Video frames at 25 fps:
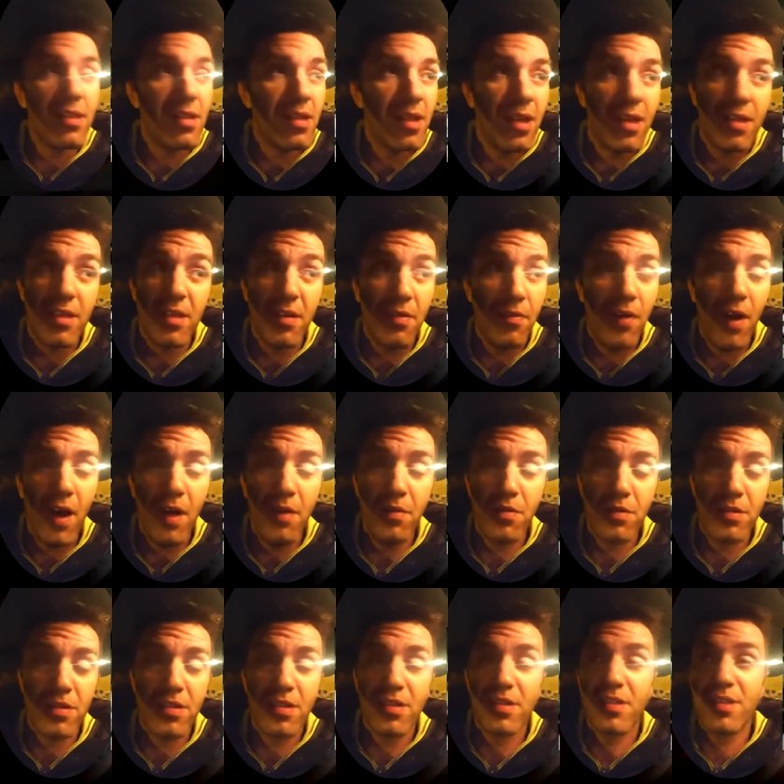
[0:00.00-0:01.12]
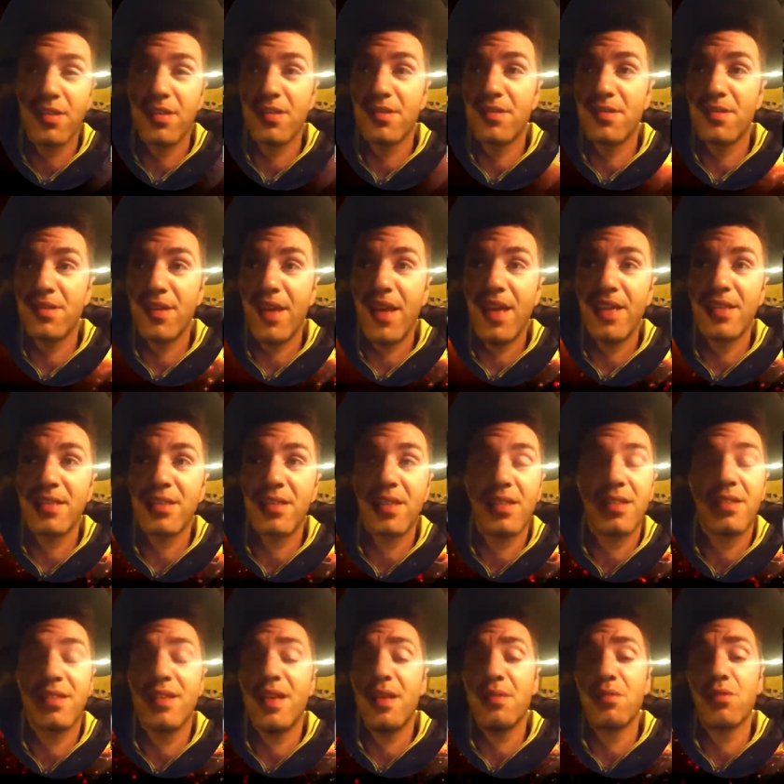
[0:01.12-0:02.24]
and if I would uh, ask
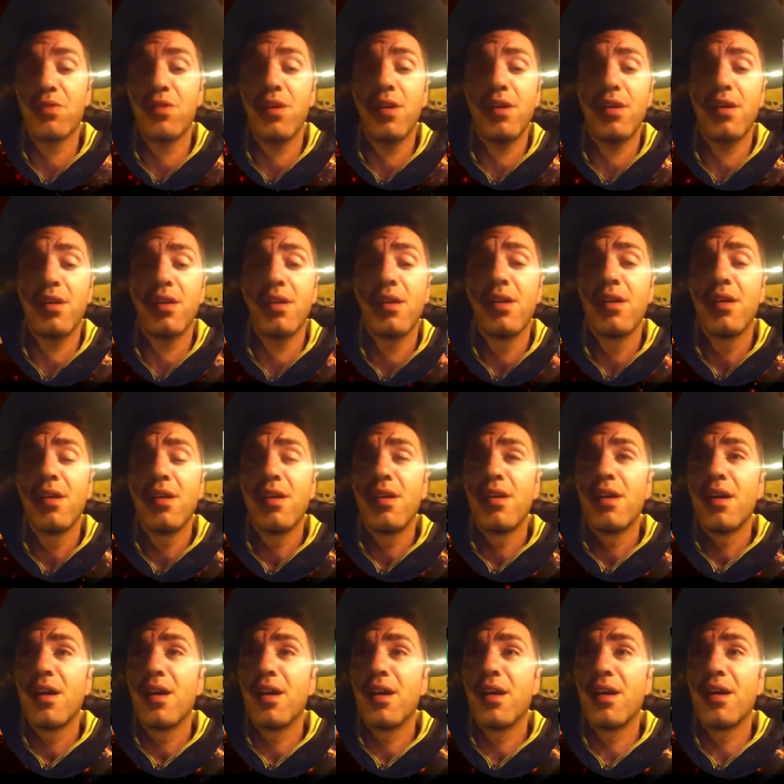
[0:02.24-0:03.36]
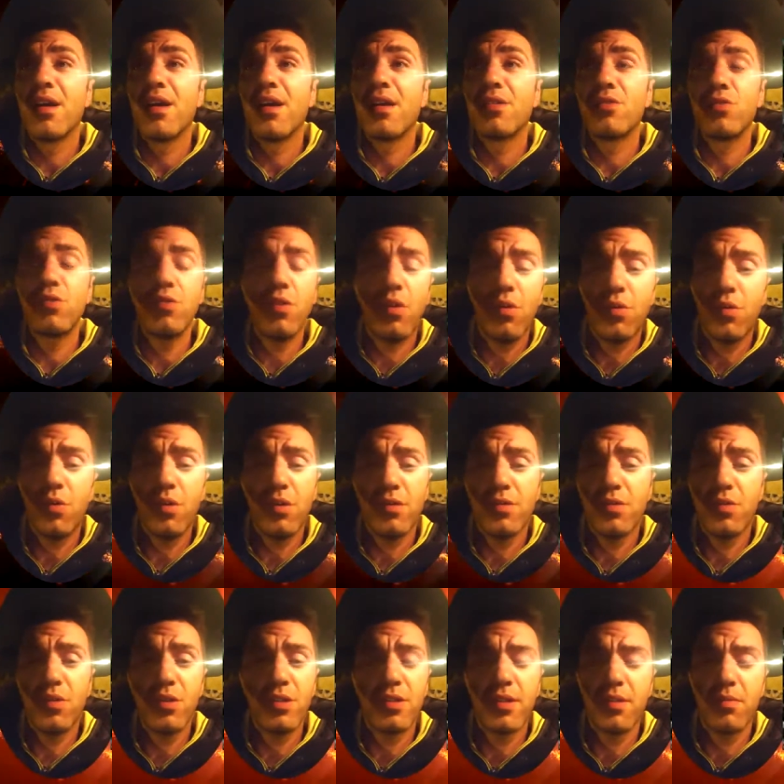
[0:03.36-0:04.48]
that same granny, uh, do you know who
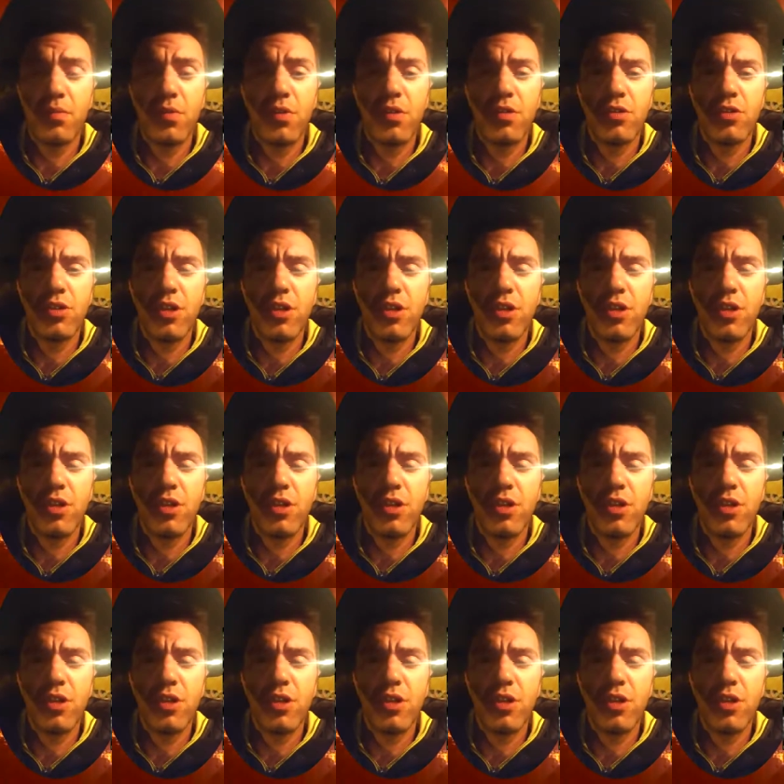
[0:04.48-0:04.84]
who is LeBron